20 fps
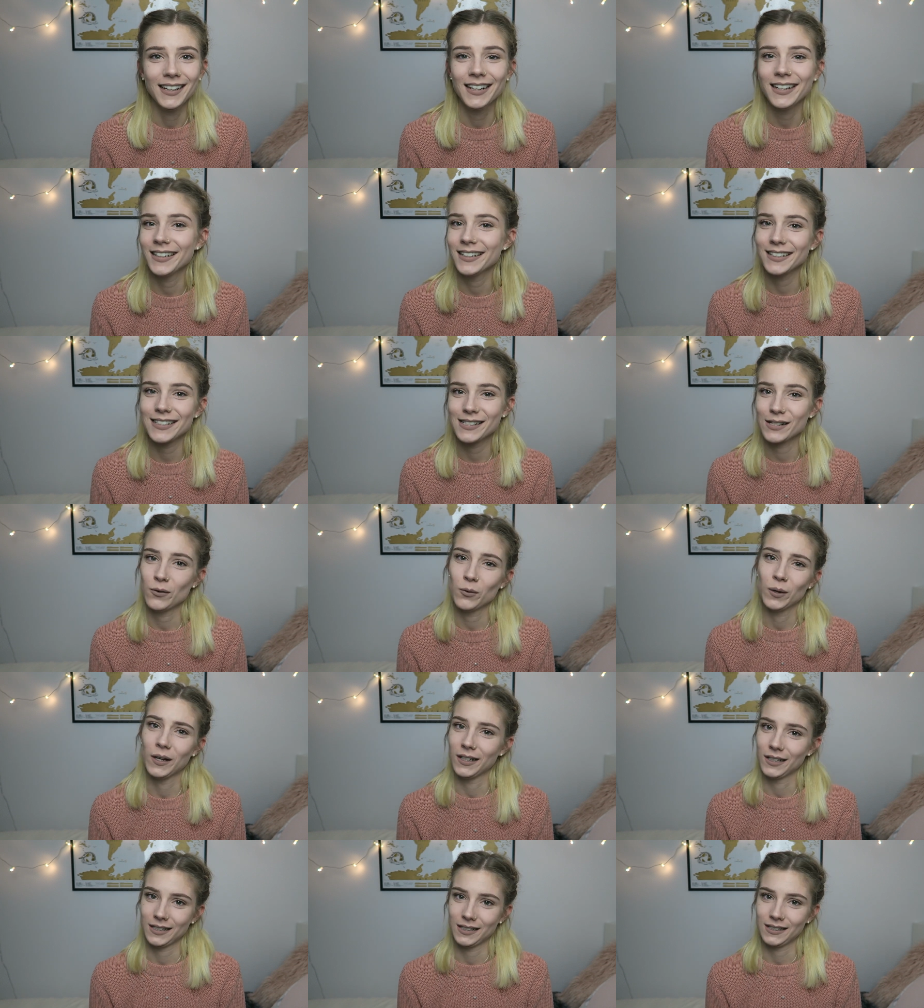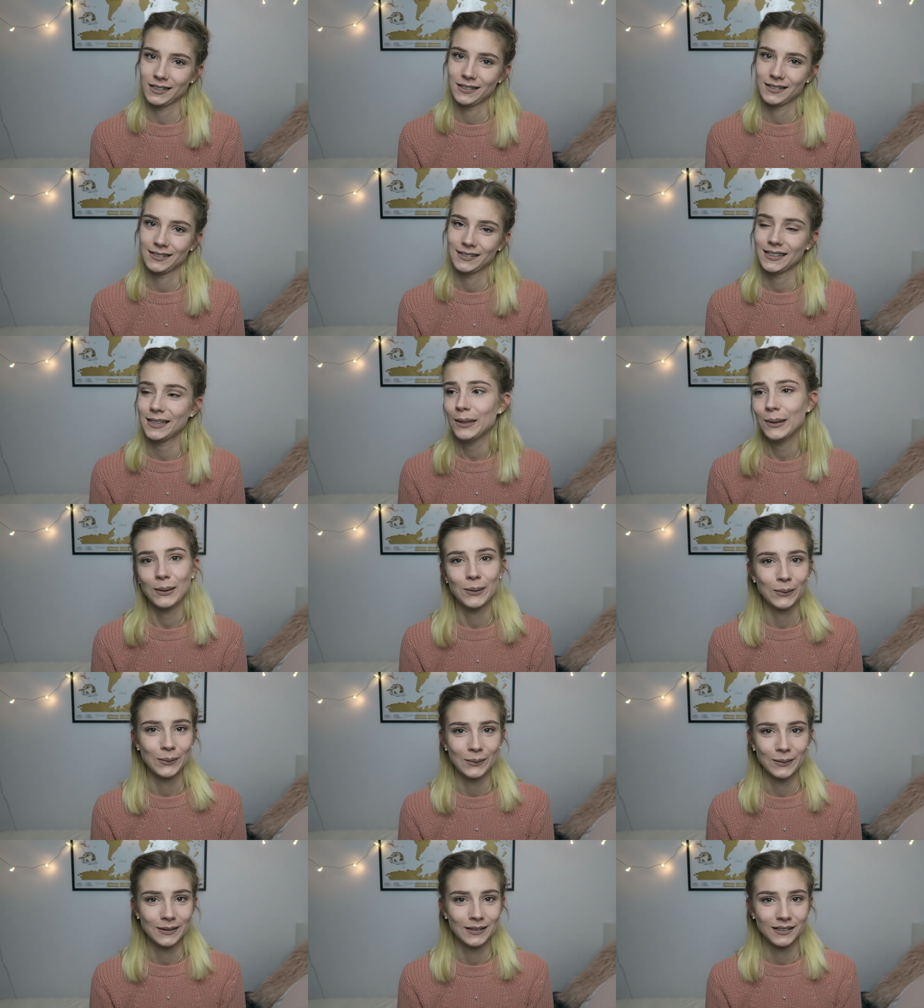It does not work.
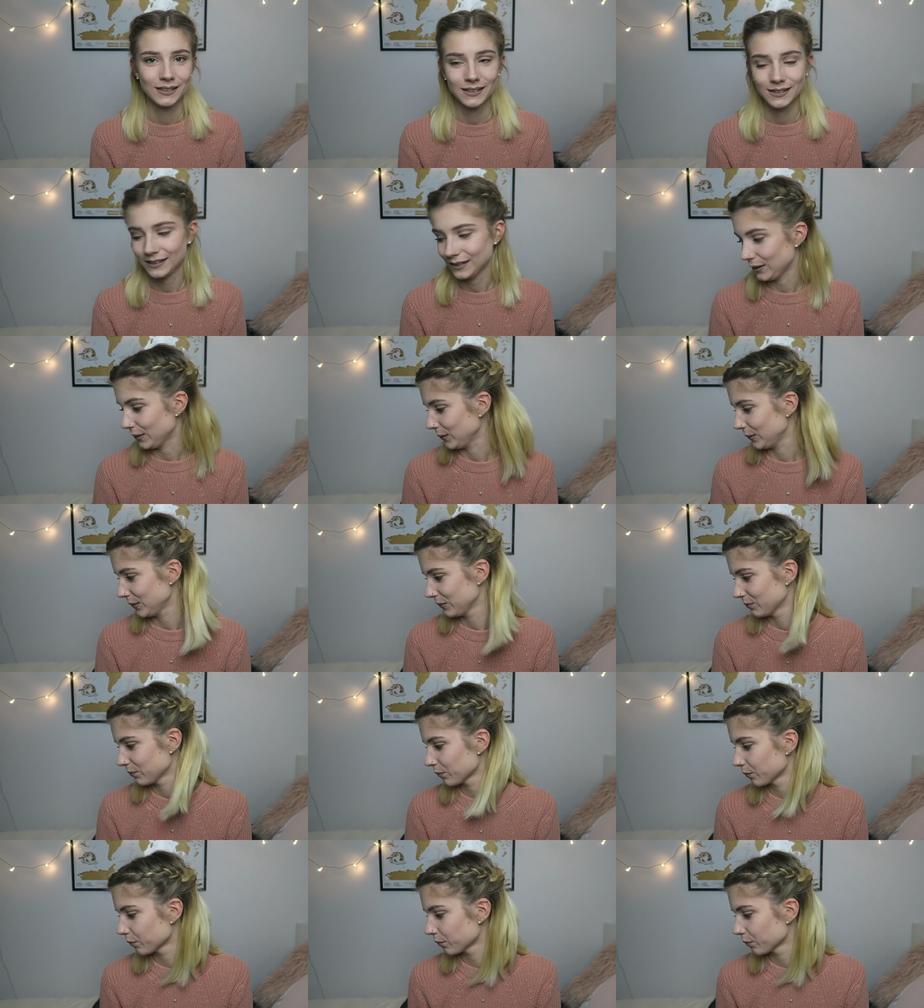No, no.